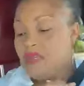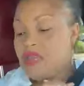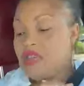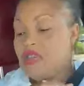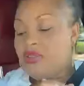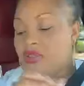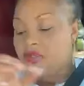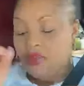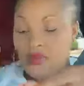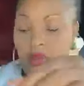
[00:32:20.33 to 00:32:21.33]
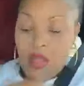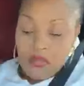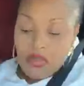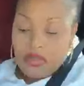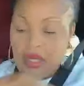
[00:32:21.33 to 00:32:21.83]
I mean, dip it in the sauce.
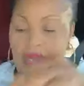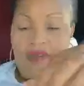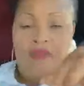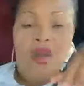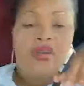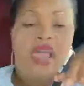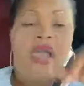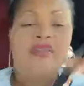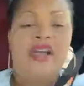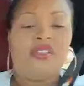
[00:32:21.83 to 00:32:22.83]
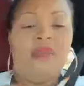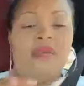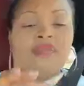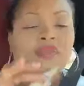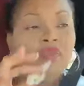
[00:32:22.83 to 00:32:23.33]
You still have more there,
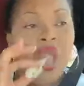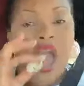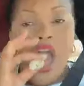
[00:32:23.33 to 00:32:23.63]
Nazma.